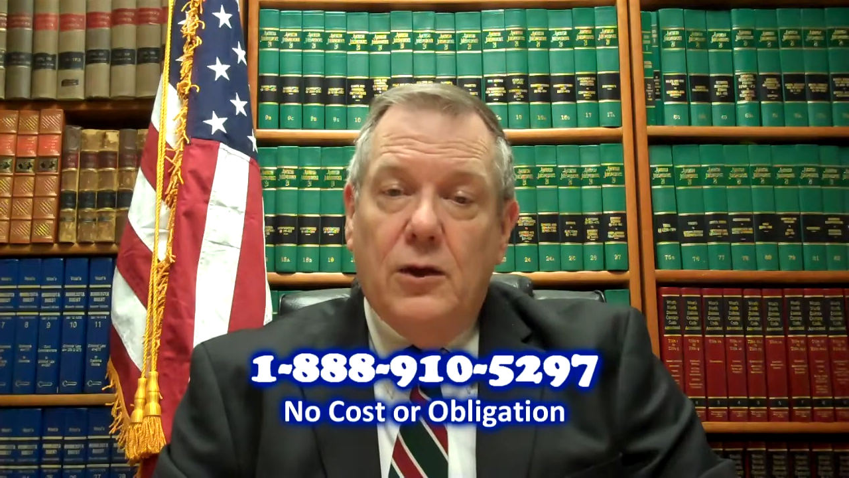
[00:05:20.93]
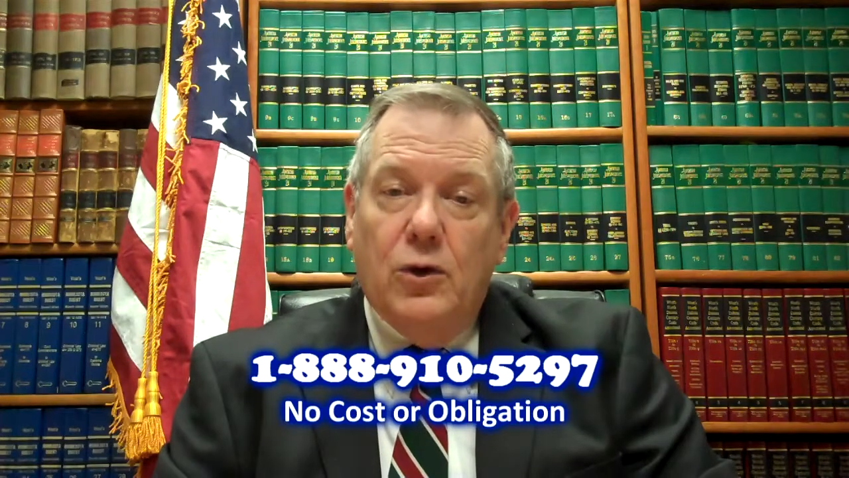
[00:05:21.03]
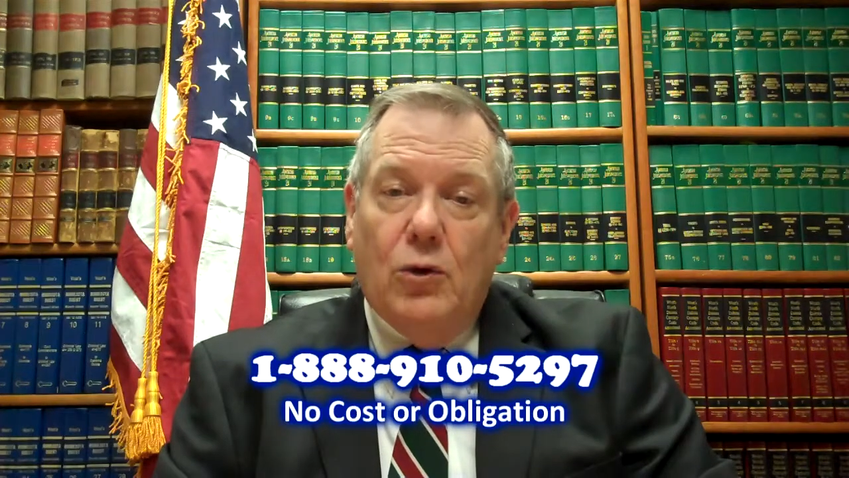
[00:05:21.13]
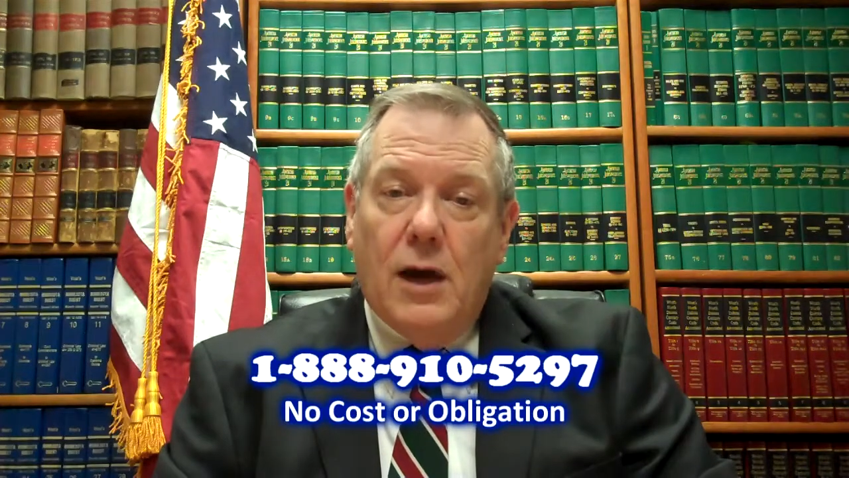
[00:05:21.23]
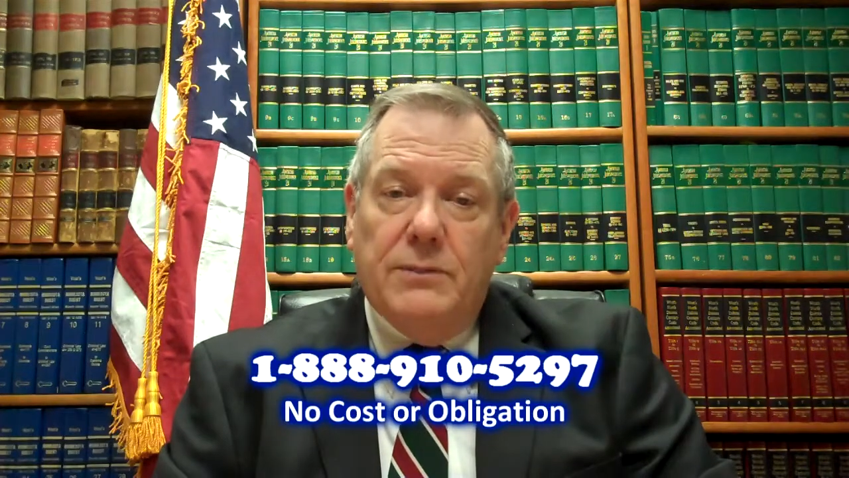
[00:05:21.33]

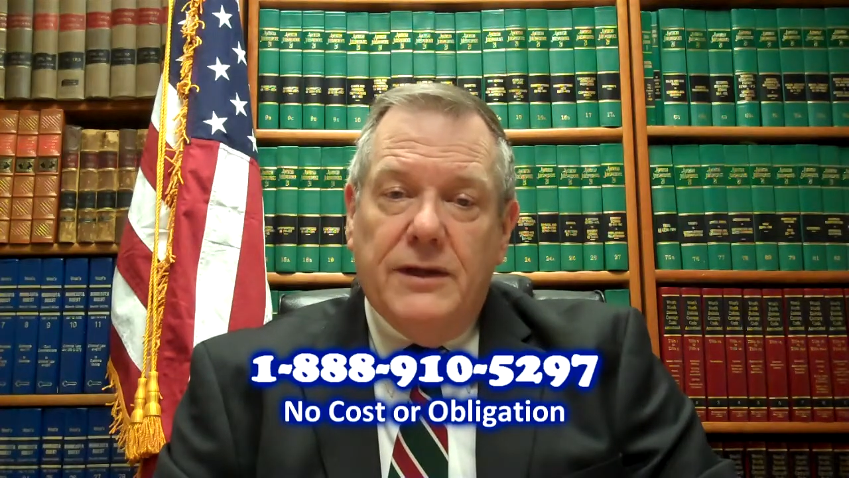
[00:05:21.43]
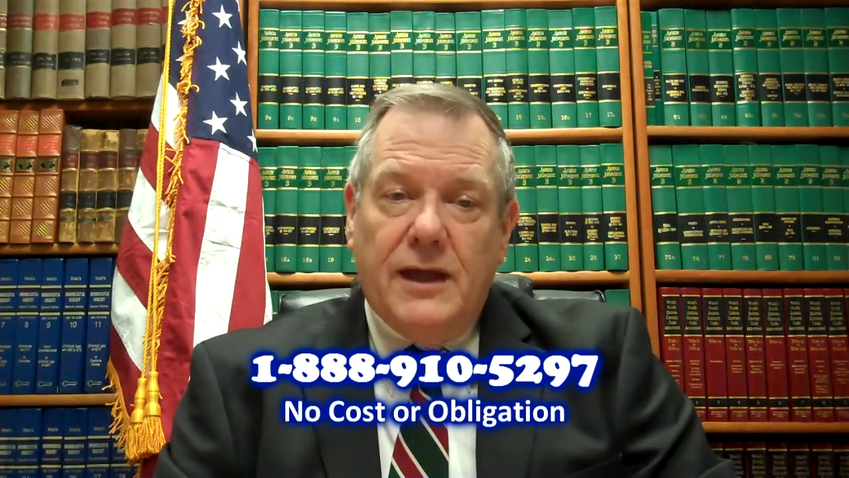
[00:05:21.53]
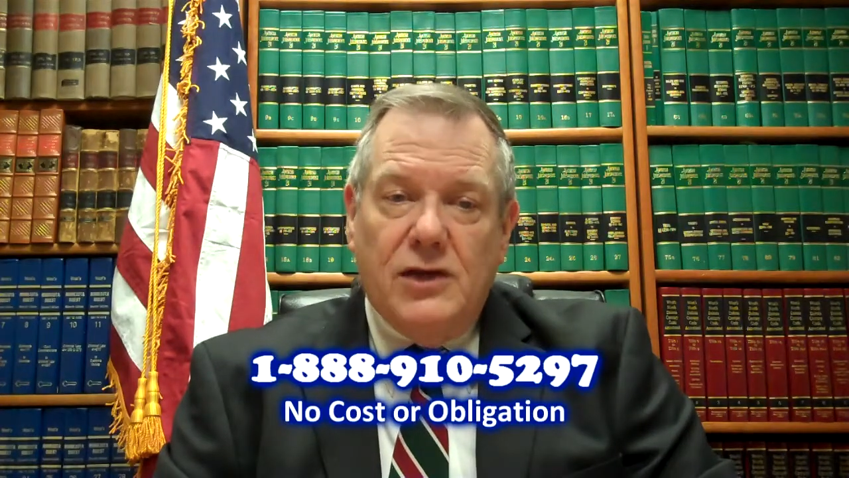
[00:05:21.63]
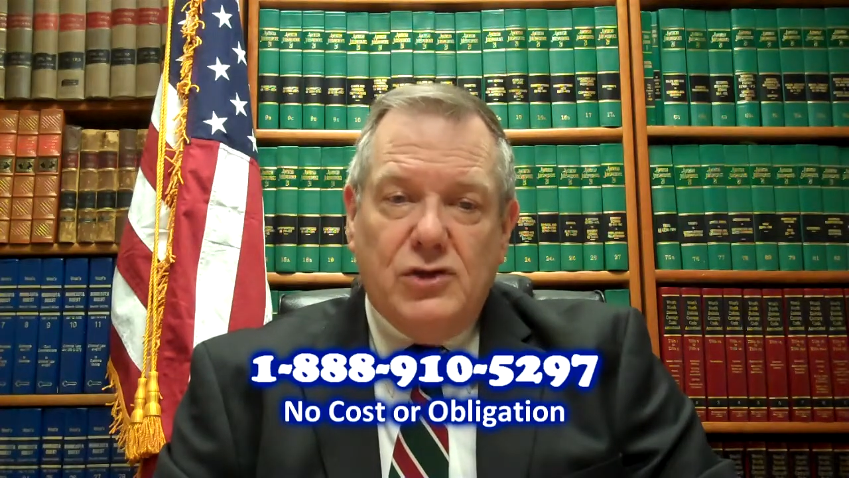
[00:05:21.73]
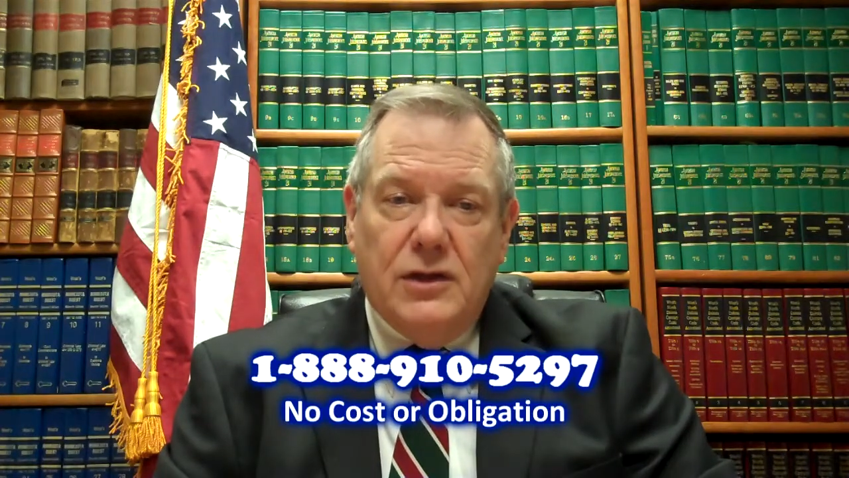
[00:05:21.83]

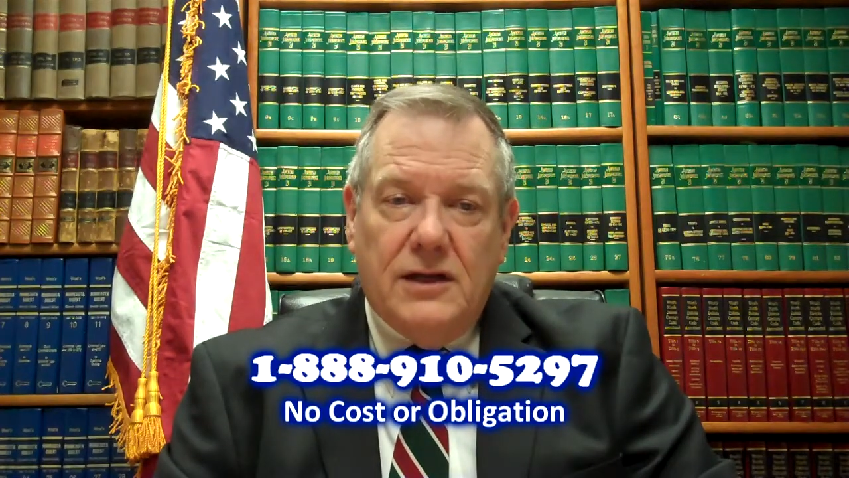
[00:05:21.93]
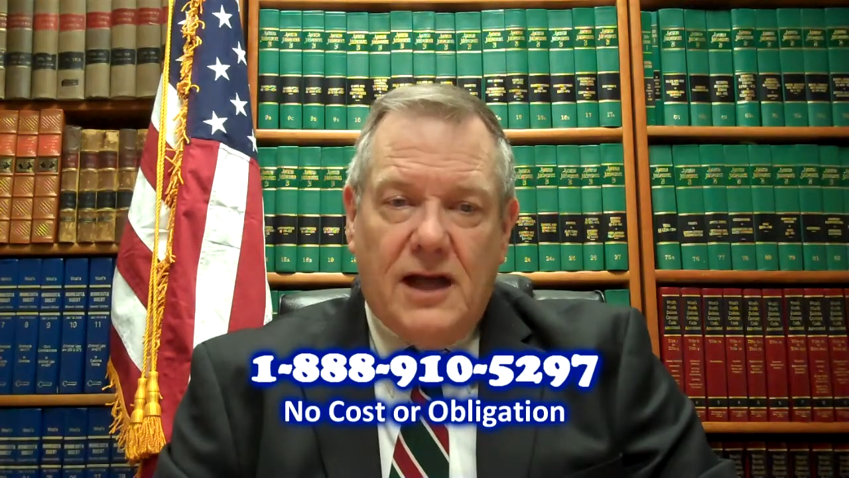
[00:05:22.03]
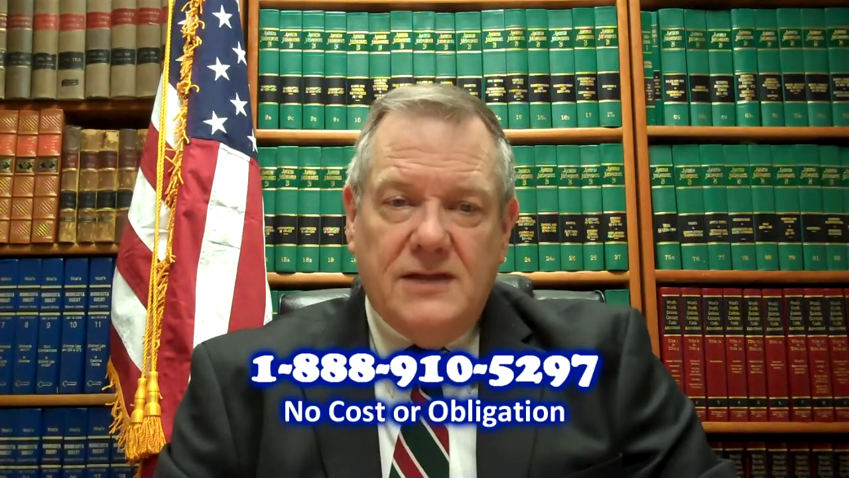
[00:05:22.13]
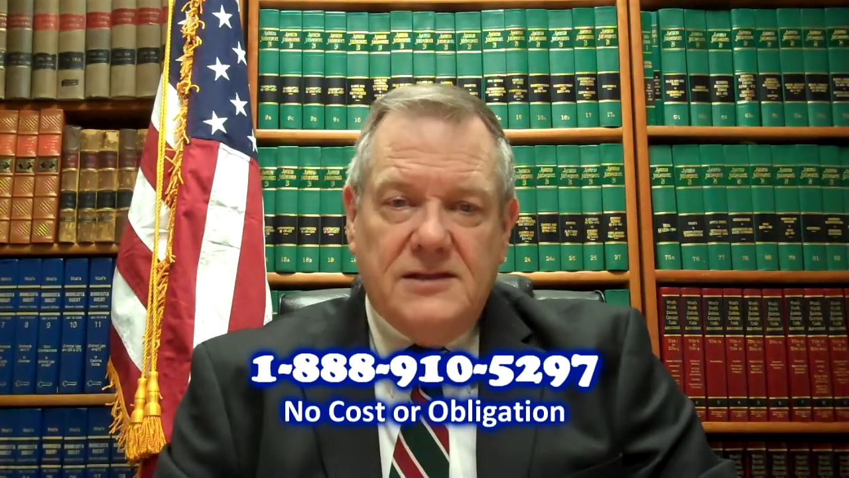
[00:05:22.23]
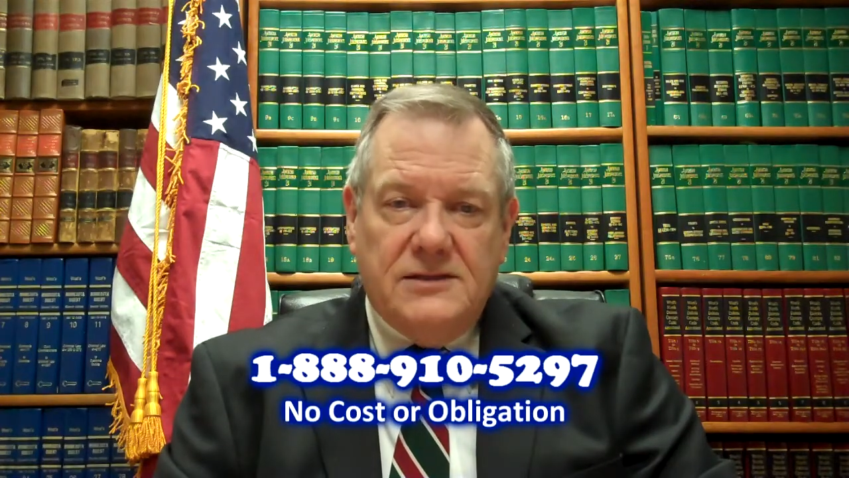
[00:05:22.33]
no-obligation
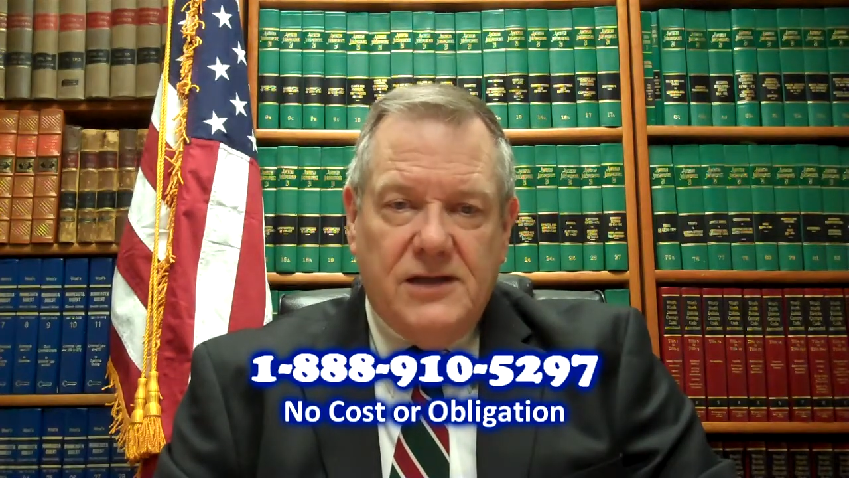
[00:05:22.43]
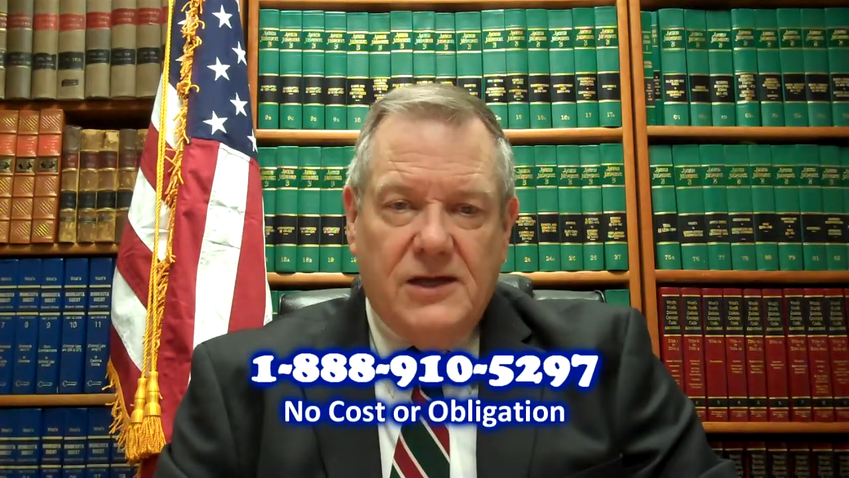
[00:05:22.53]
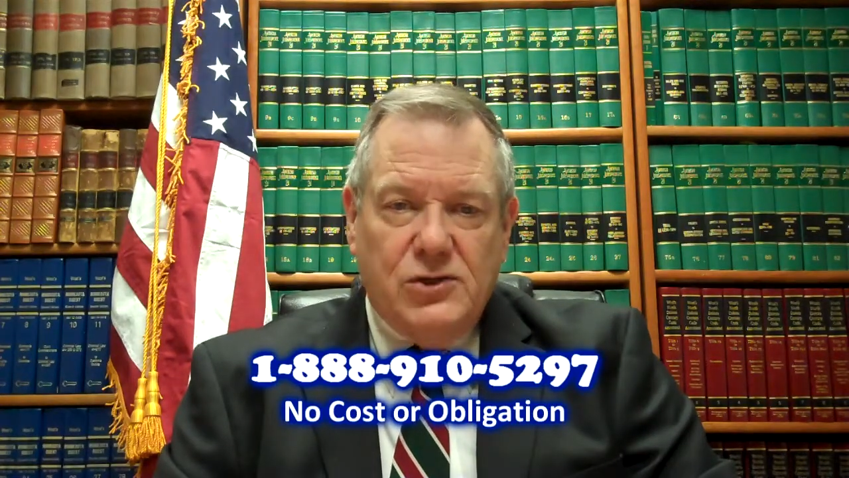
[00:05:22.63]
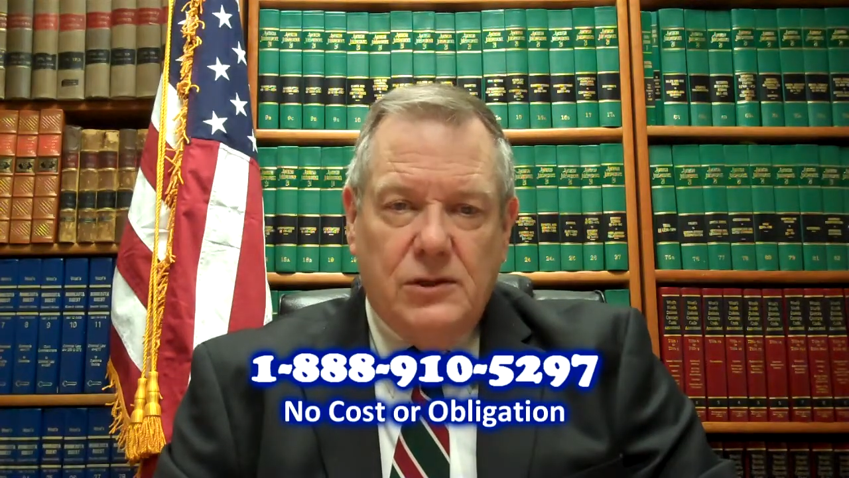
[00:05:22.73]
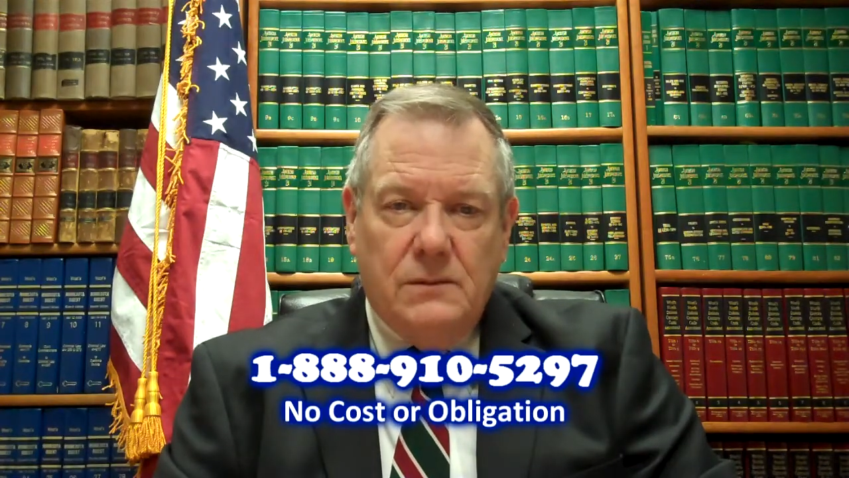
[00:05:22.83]

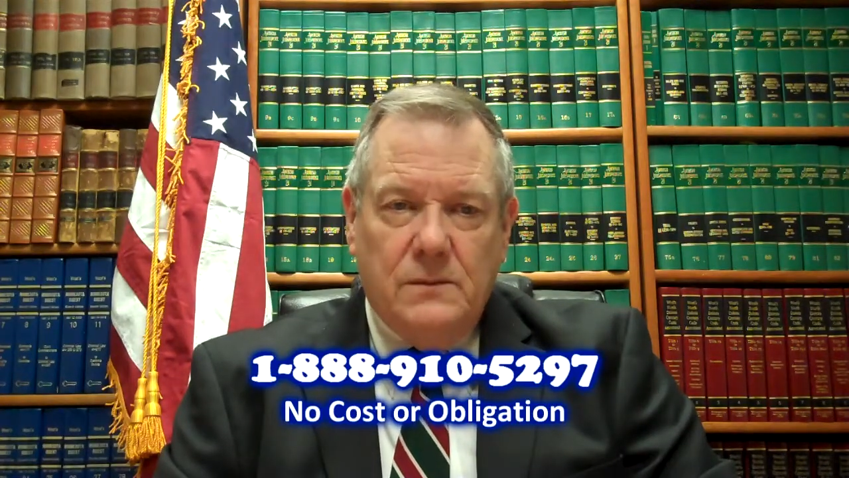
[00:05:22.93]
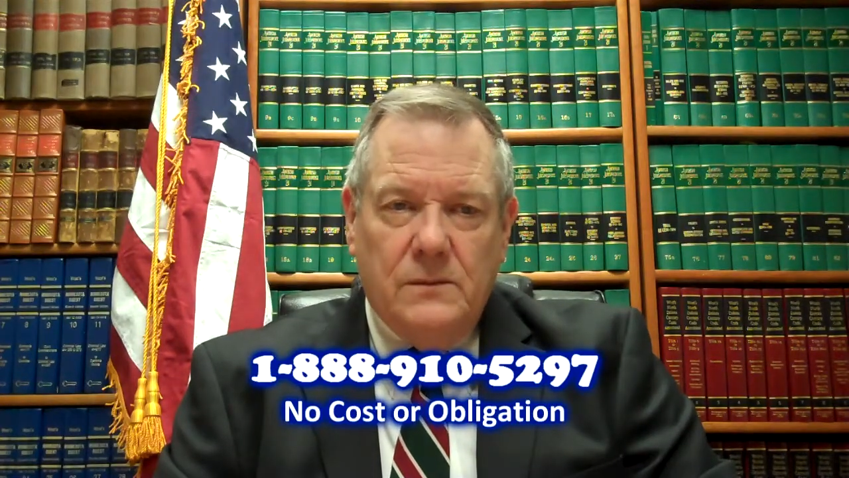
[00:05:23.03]
consultation.